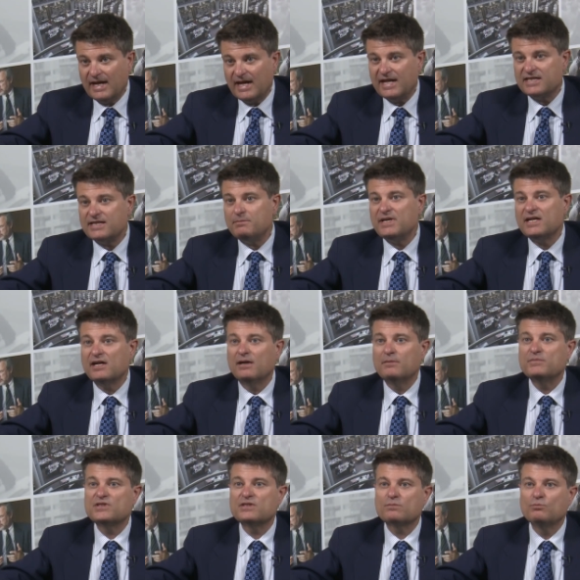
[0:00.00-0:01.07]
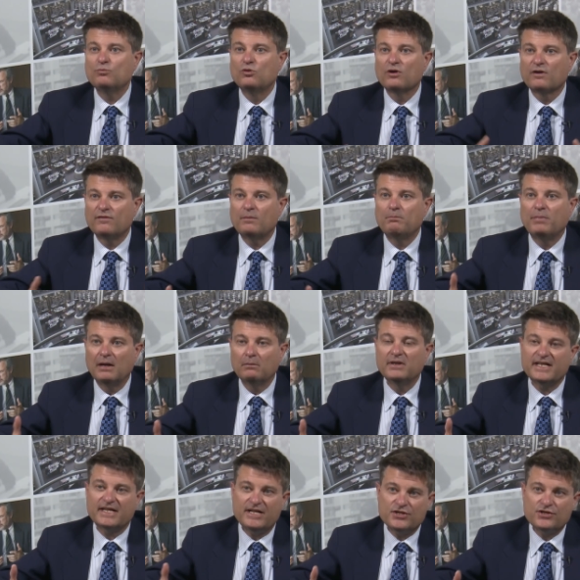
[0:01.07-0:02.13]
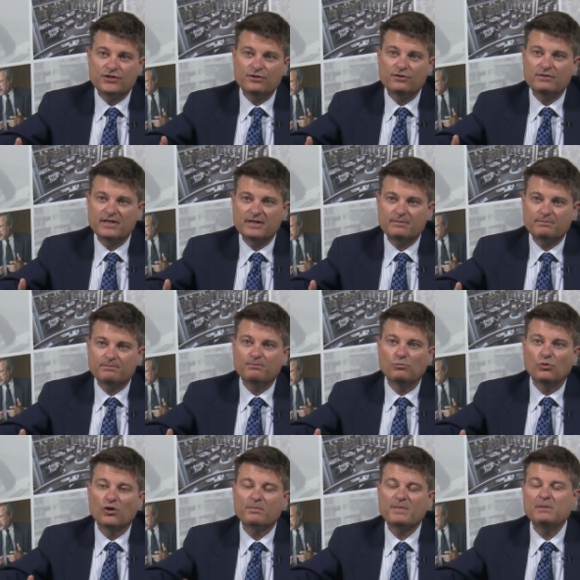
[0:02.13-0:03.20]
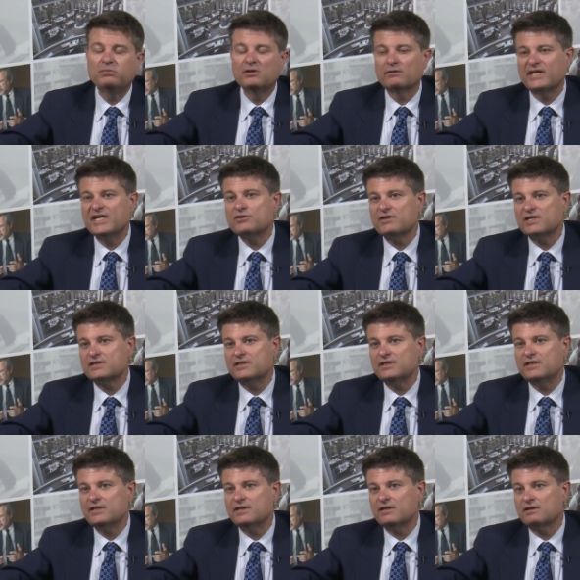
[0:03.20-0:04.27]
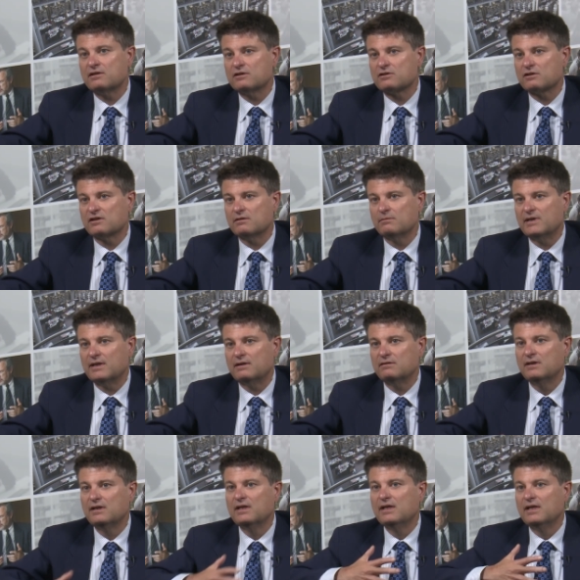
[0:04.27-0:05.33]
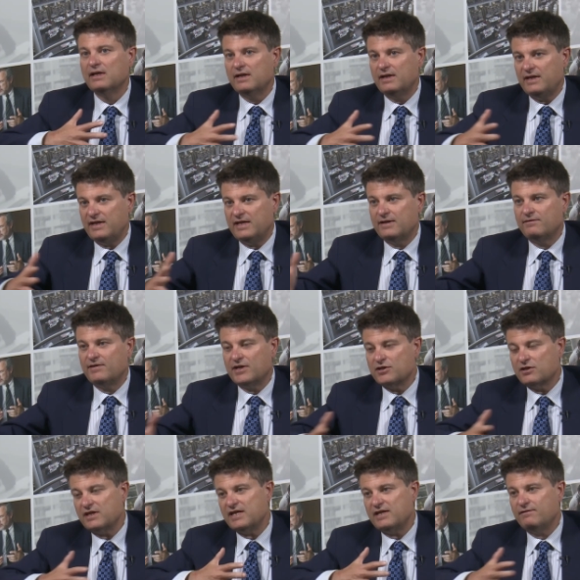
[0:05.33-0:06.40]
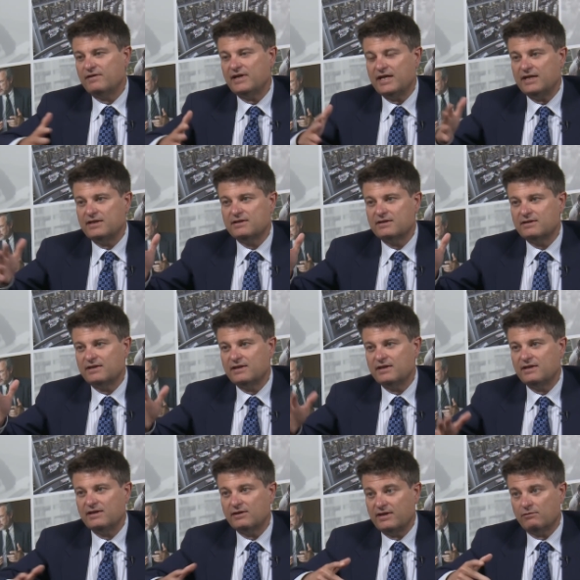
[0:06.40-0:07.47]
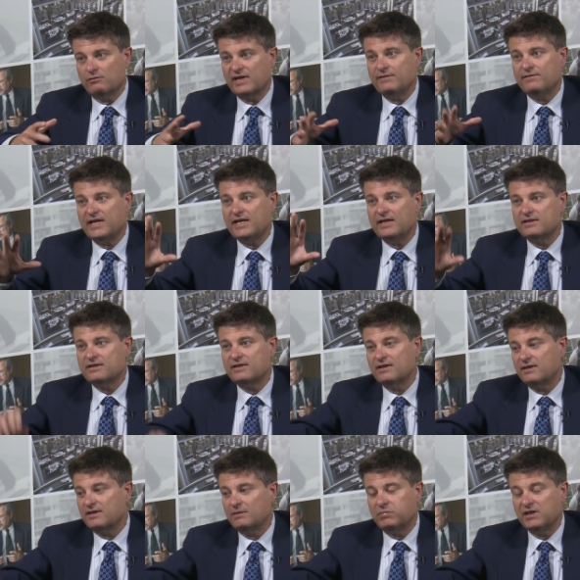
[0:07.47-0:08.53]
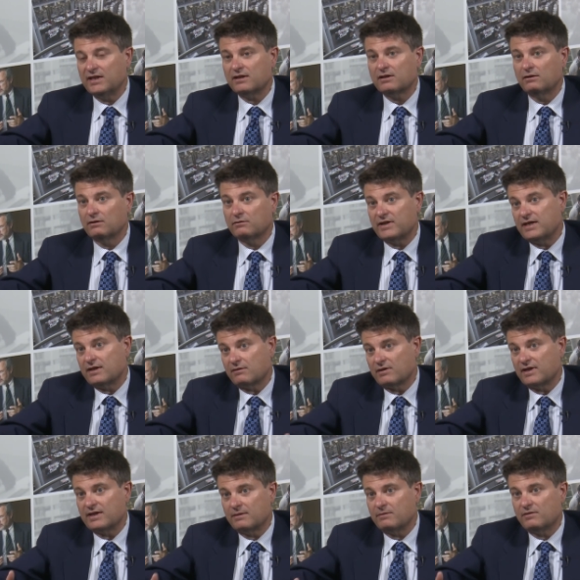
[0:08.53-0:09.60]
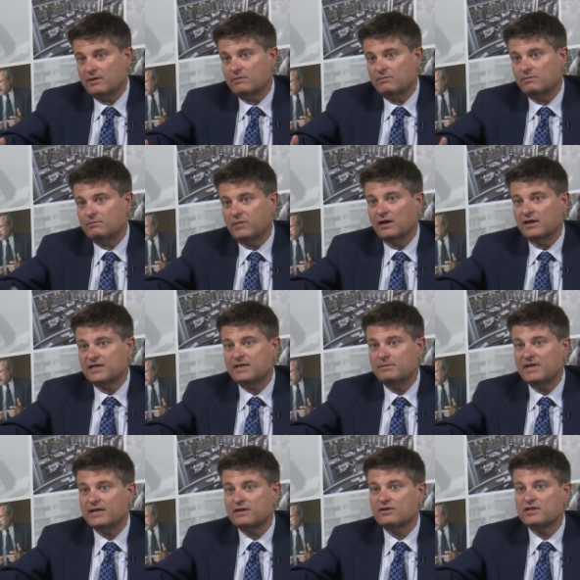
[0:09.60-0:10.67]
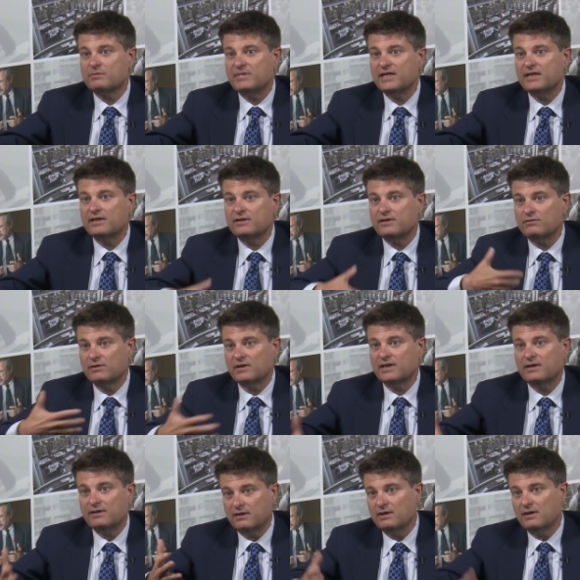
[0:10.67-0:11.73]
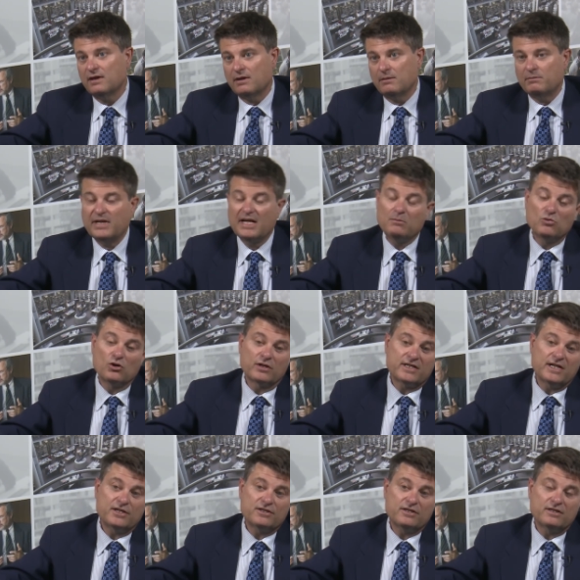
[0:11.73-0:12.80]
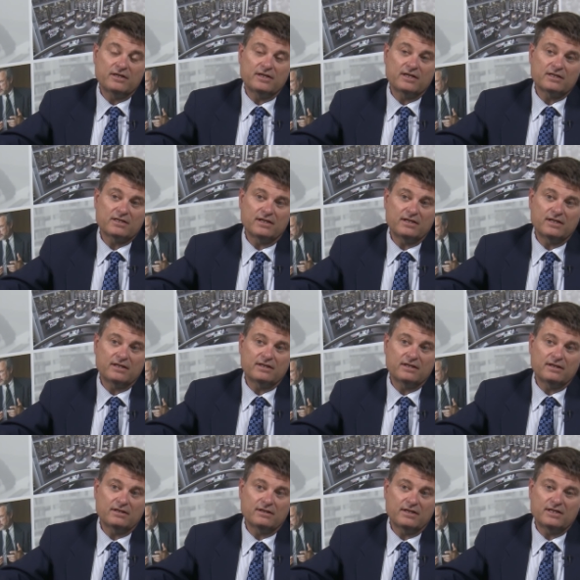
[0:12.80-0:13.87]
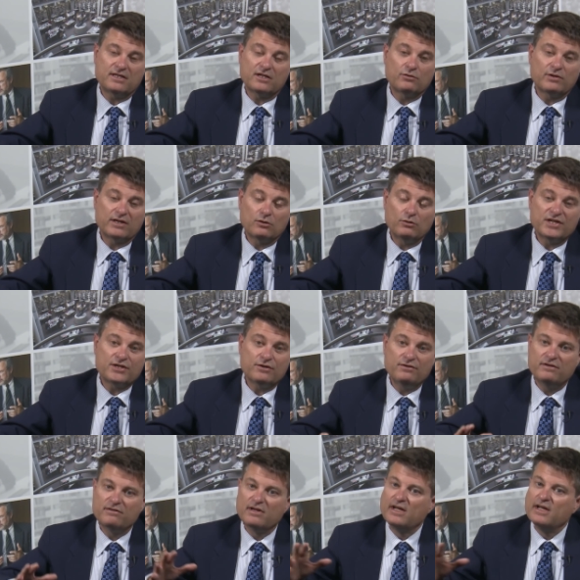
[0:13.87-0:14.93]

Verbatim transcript: as it becomes more of a public issue that more people are interested in and concerned about, it eventually evades the or invades the, the political arena, right? And, and policymakers begin to really pay more attention to this. I think that it's a critical issue,